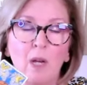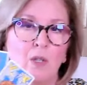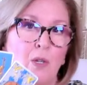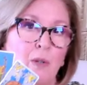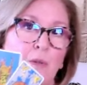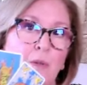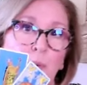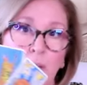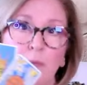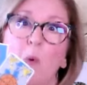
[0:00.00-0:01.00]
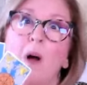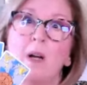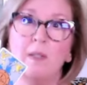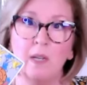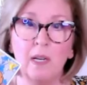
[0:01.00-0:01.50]
So the Three of
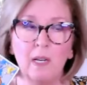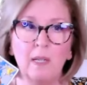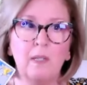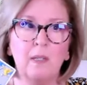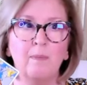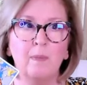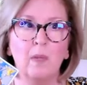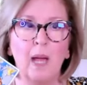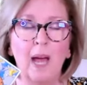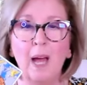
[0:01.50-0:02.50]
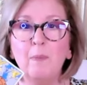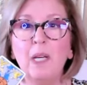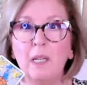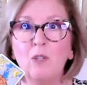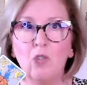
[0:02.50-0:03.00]
Wands is
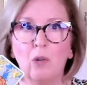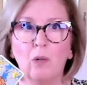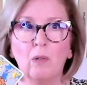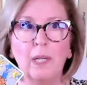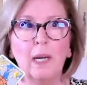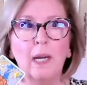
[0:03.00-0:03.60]
happening internally.